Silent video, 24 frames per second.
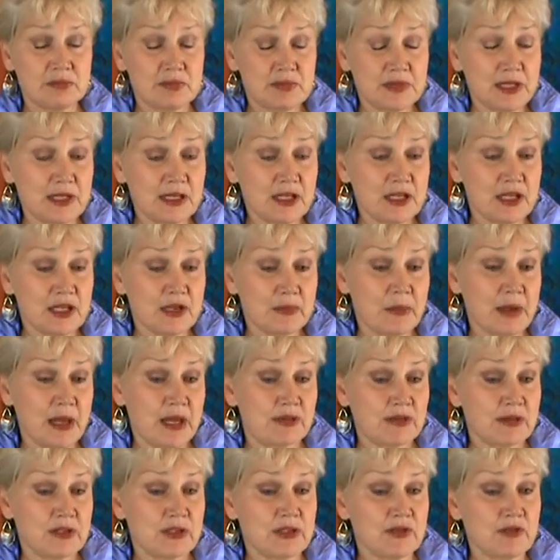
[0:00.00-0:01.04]
thinking
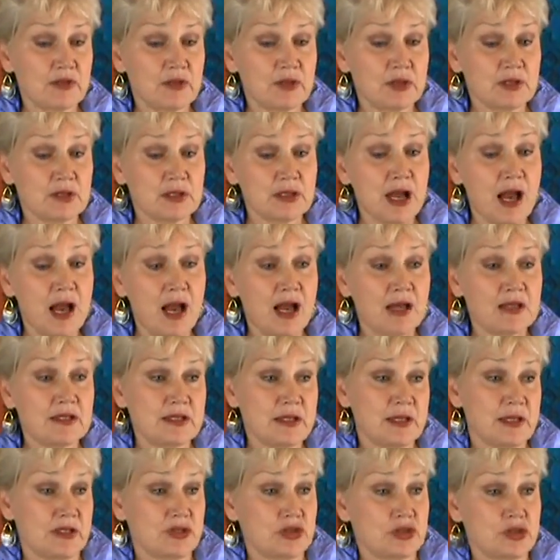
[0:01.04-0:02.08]
about the different
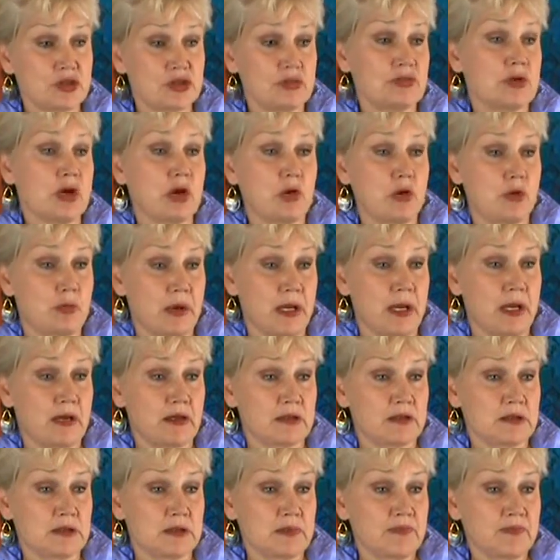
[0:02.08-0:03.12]
contents you know
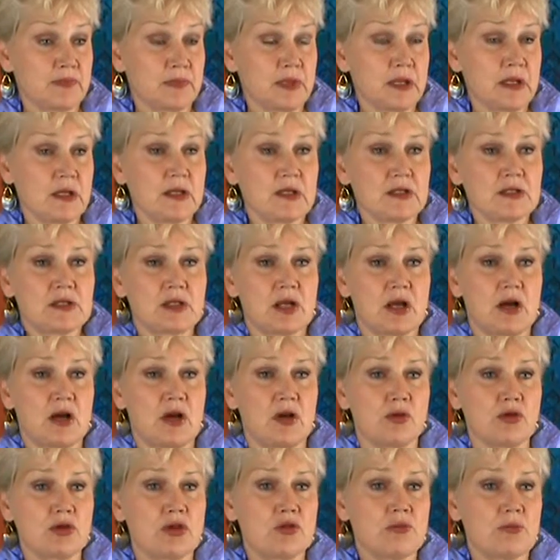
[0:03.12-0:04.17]
about. So
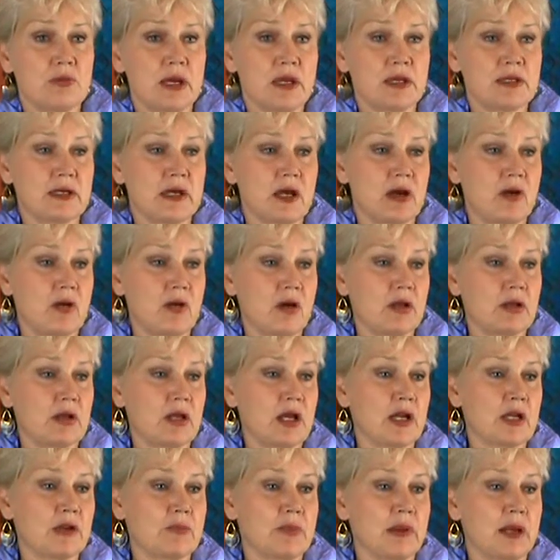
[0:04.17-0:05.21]
you may know a
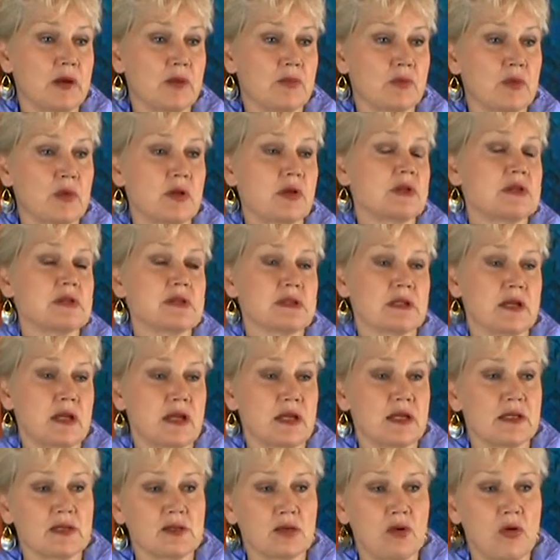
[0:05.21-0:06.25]
lot about real
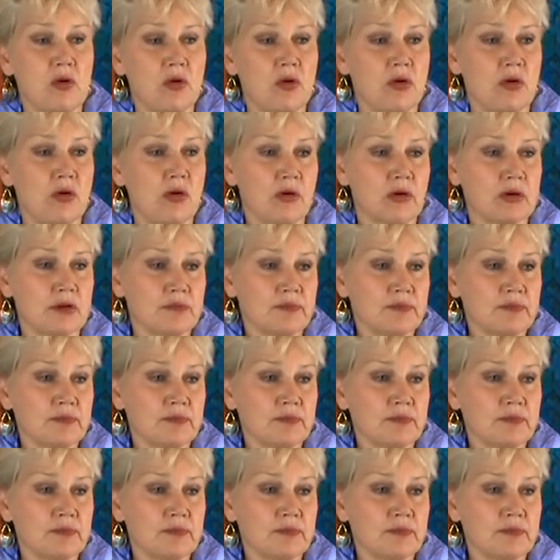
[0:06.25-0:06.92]
estate or